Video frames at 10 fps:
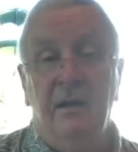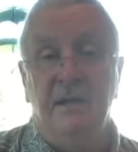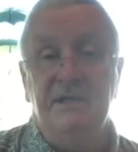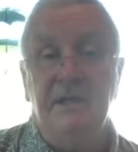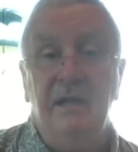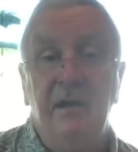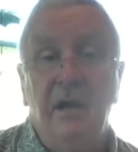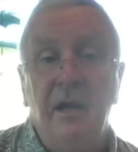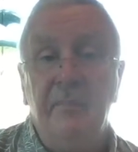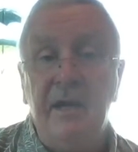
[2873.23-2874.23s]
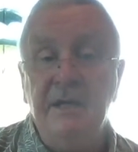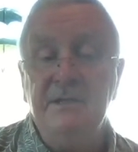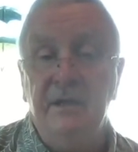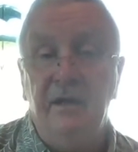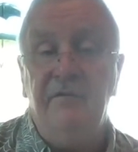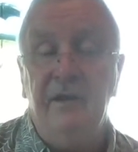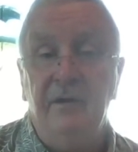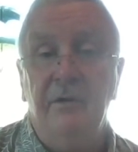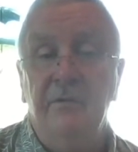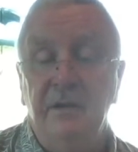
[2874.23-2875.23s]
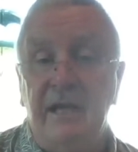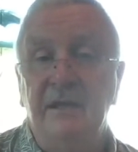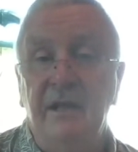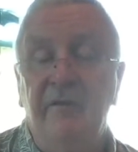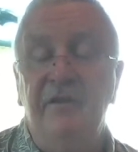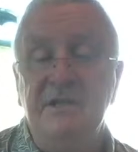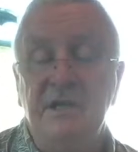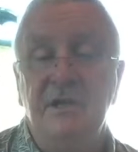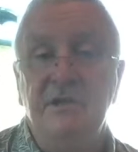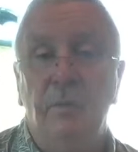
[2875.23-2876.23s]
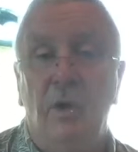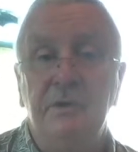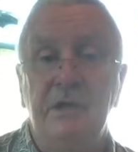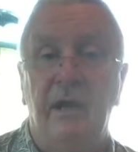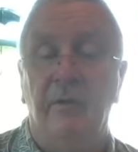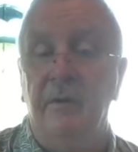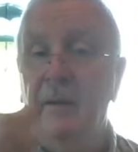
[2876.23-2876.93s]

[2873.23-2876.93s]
A synagogue means that if they're like if it's in a small town,